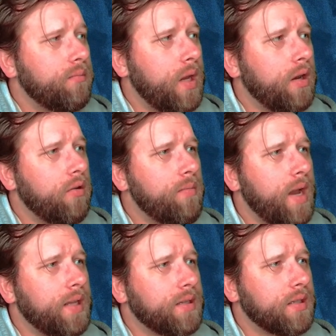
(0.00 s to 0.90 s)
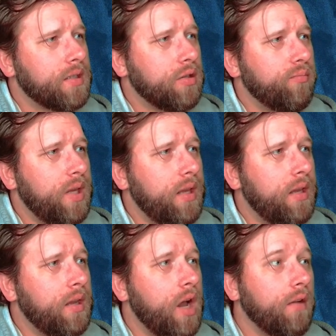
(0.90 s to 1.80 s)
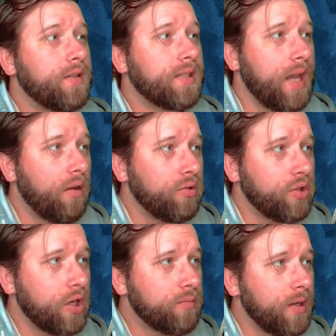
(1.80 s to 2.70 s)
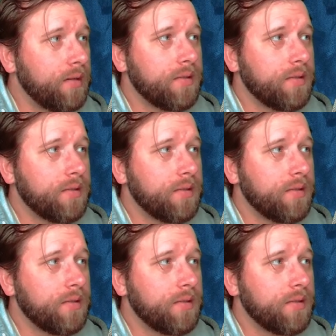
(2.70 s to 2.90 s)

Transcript: Peter reminds us to be of sound judgment,